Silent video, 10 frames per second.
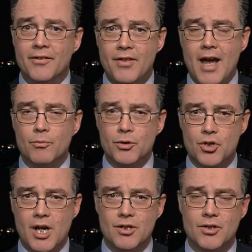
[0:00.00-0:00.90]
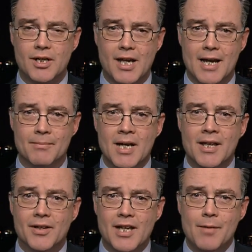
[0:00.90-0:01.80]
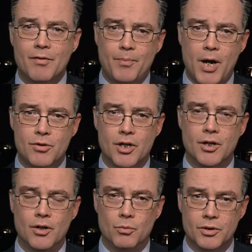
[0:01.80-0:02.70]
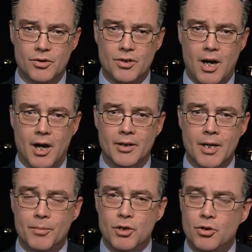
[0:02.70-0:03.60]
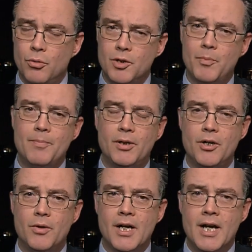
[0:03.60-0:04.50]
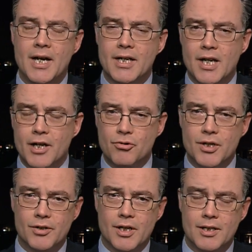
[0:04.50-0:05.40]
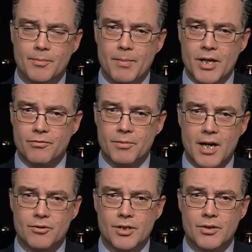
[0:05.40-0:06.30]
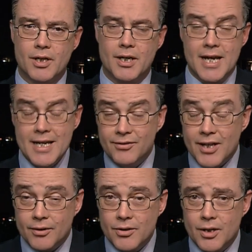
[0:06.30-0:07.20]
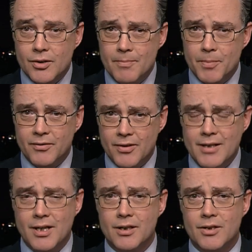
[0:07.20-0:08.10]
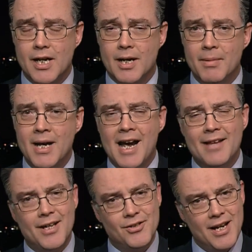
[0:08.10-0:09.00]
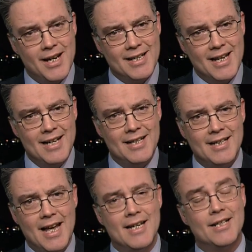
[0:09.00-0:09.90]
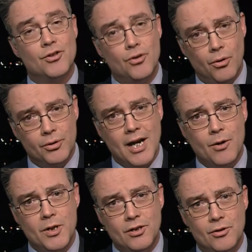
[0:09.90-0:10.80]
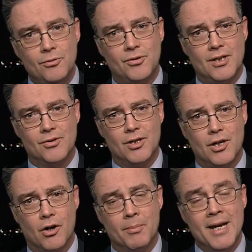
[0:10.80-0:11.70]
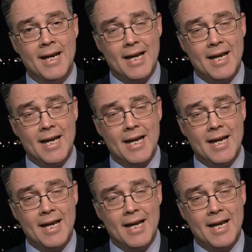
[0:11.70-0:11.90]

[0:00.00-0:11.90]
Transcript: that would change the game. The game of poker would start. But you talk to people who are diplomats from countries that he thinks are sympathetic to him, and they say again and again, it's not how we do things in Europe.